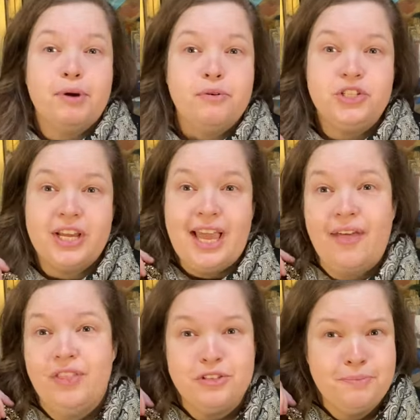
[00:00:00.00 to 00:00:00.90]
brooch.
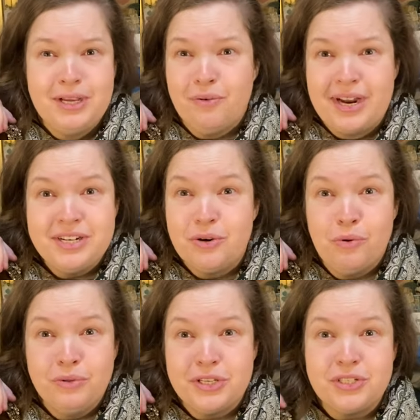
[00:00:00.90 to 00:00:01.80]
Again, this would be great to
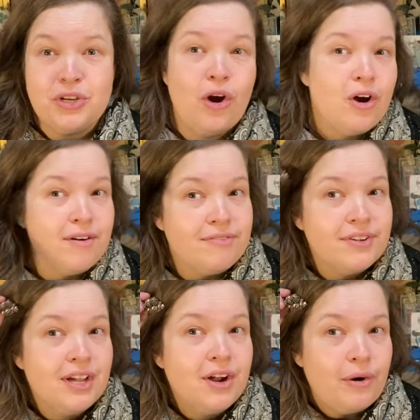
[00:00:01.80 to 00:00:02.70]
hold a scarf,
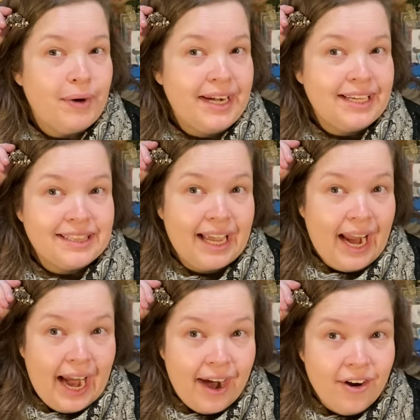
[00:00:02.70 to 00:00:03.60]
great in the
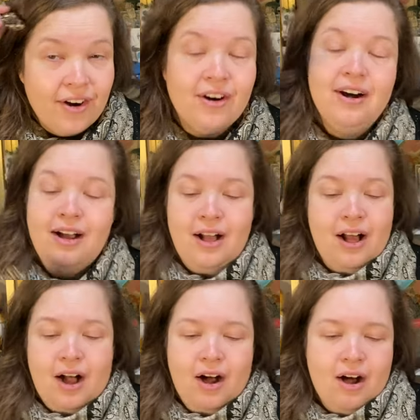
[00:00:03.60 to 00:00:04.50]
hair.
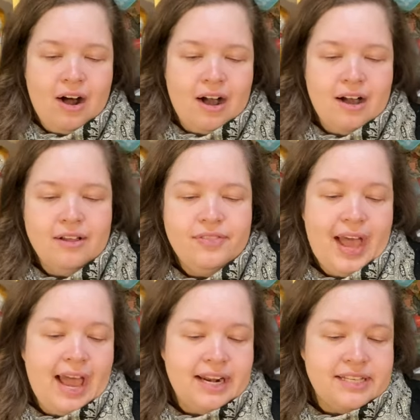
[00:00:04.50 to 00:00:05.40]
Ugh,
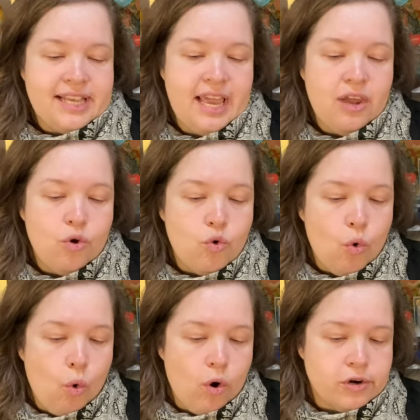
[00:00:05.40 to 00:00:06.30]
that is a
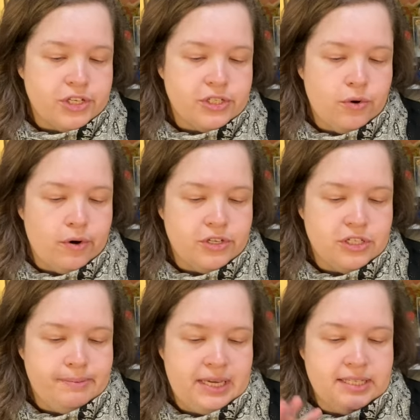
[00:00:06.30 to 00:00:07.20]
gorgeous,
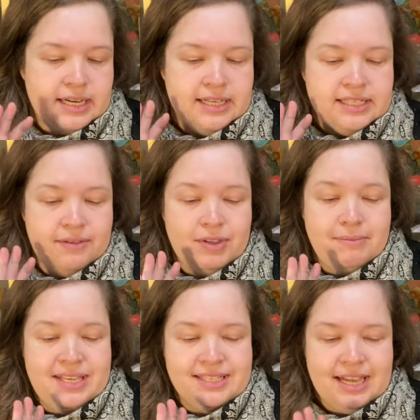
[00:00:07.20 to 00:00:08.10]
gorgeous piece. And it's giving
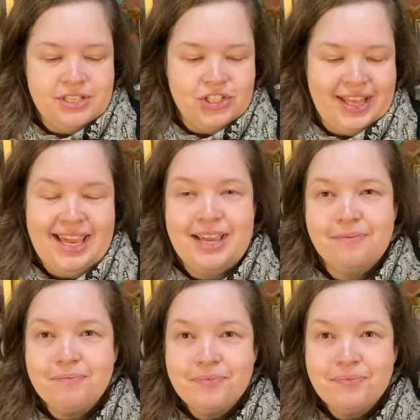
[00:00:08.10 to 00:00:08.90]
me such like